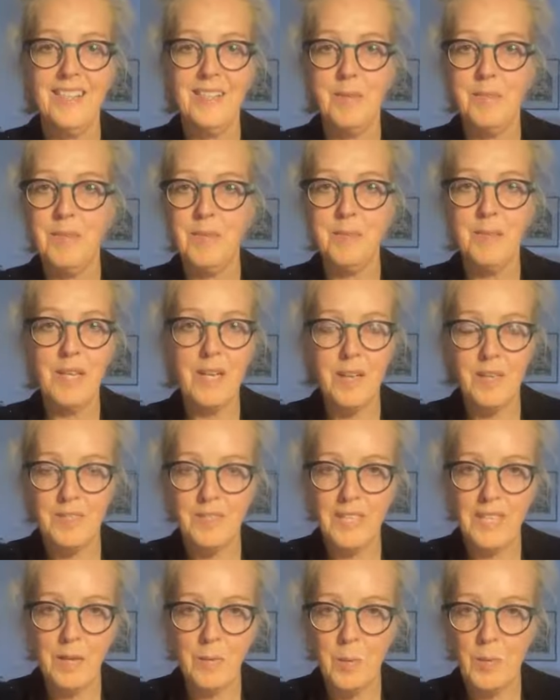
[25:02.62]
sometimes the
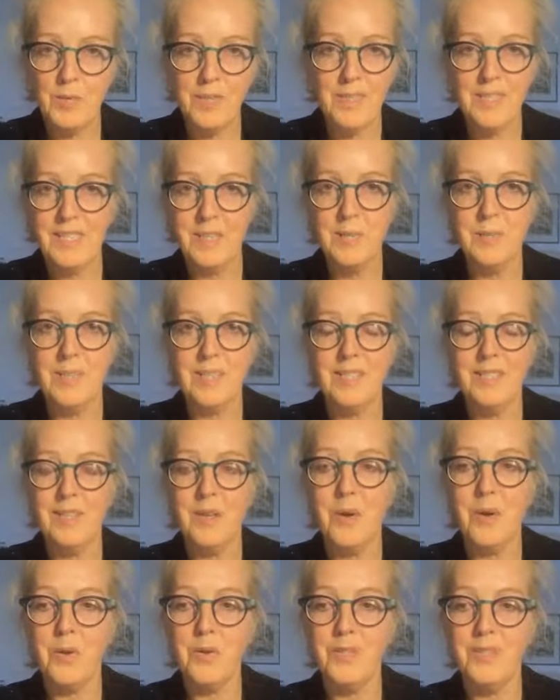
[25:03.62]
last thing they want to deal with is
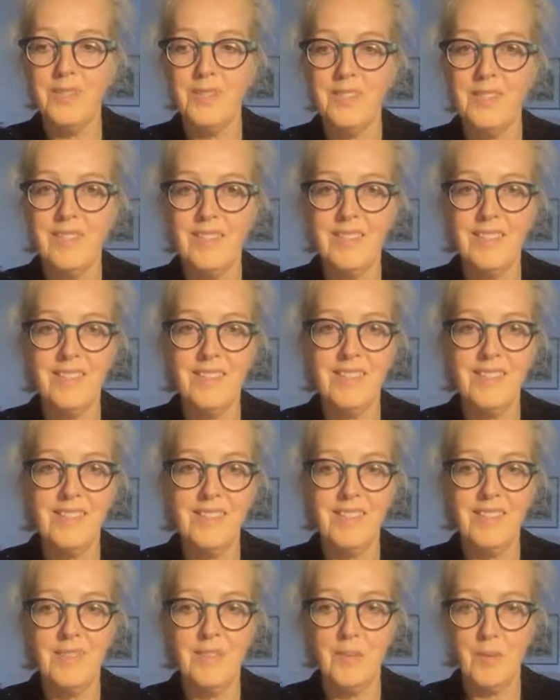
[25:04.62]
costs,
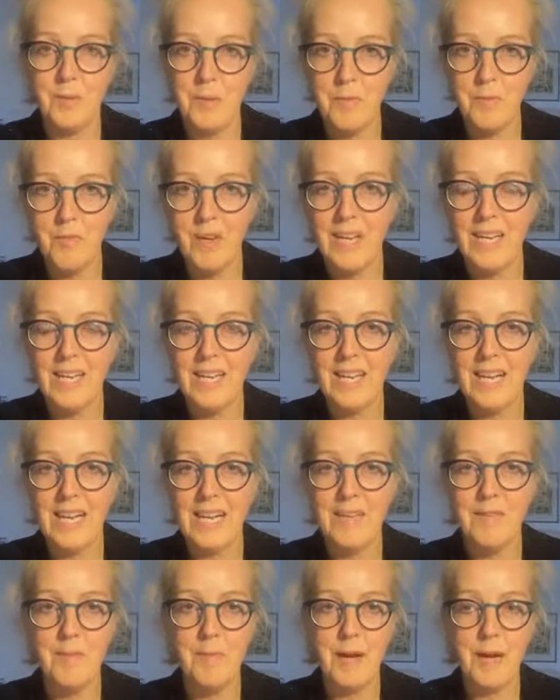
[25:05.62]
and you've got to be really
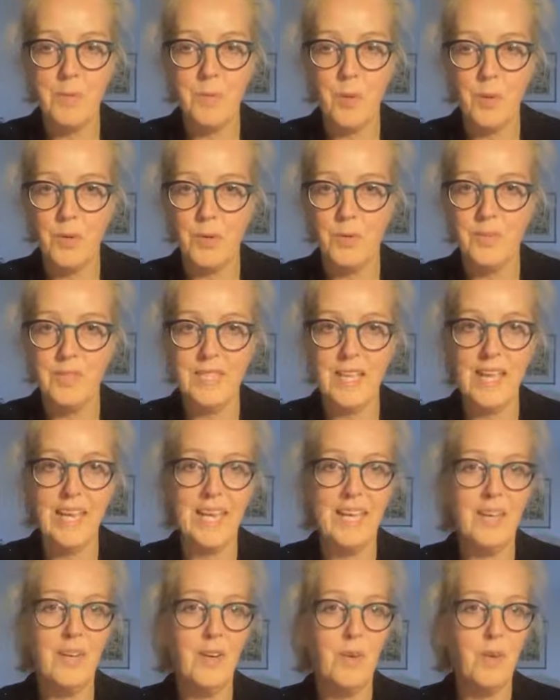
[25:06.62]
clear about what you're
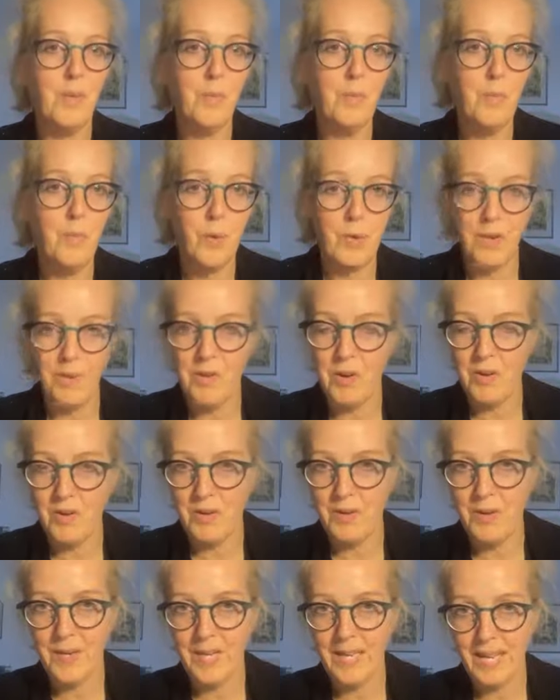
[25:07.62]
saying or what you're
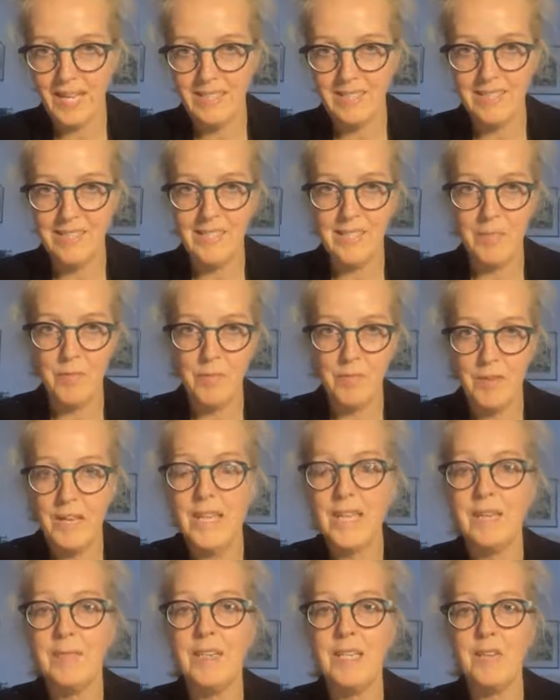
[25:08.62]
arguing against it
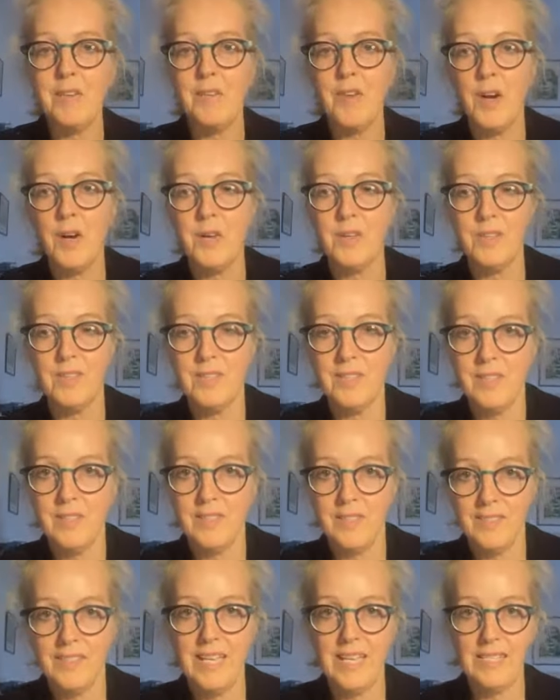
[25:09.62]
really, really fast,
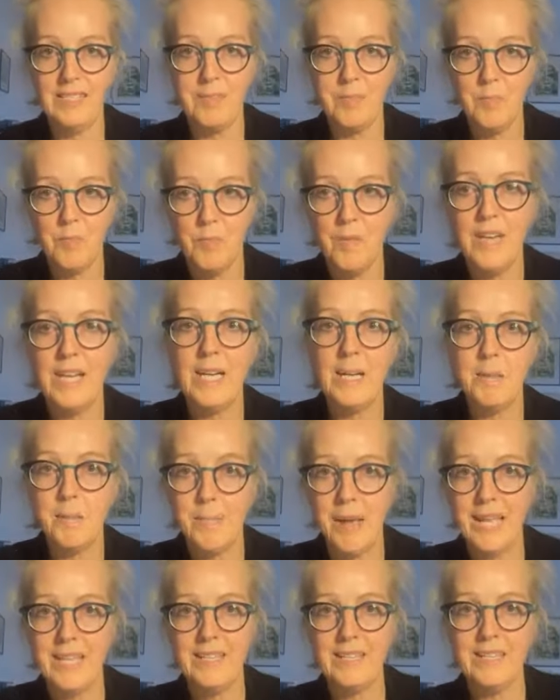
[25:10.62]
and just get some really
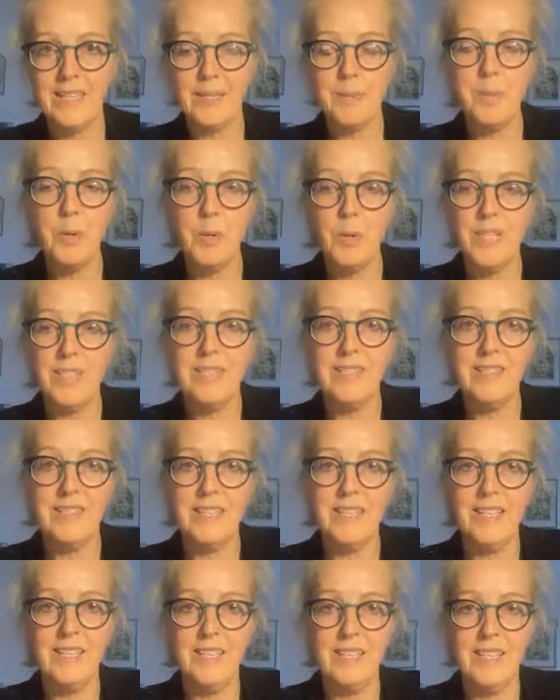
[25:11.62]
basic
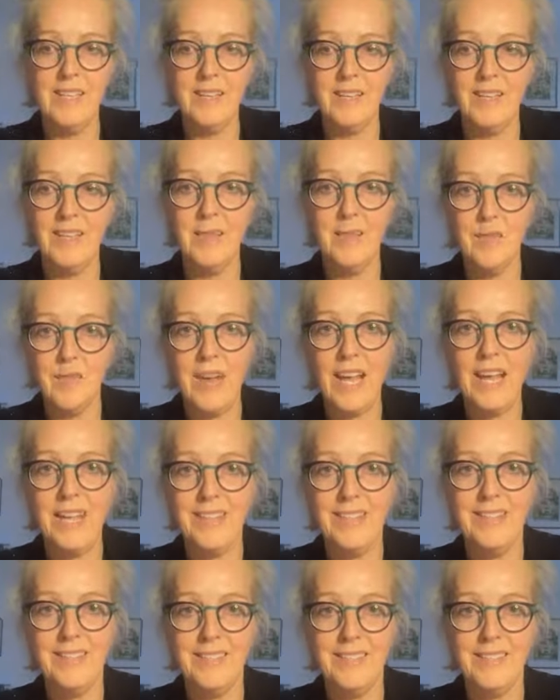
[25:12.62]
points in. I think
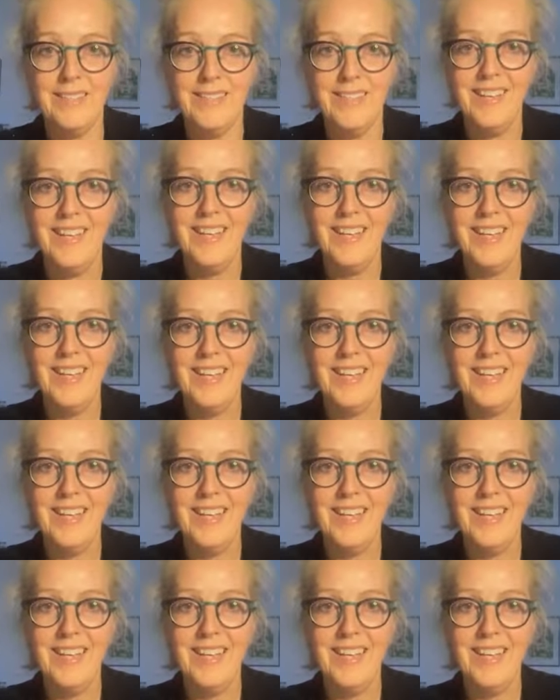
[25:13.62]
fairness is